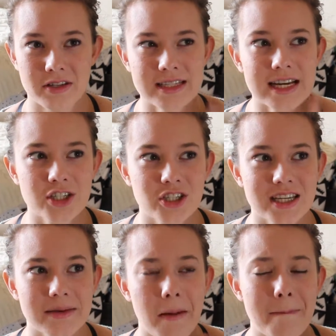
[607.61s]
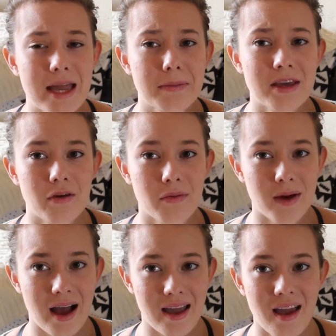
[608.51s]
It's actually made me
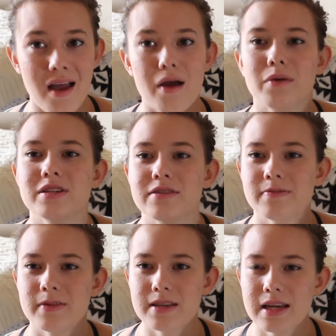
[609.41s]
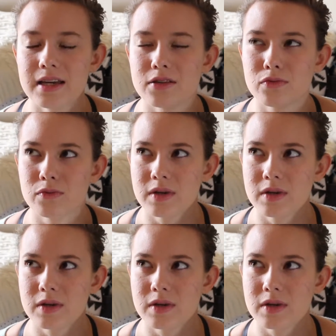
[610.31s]
cry, which I feel like is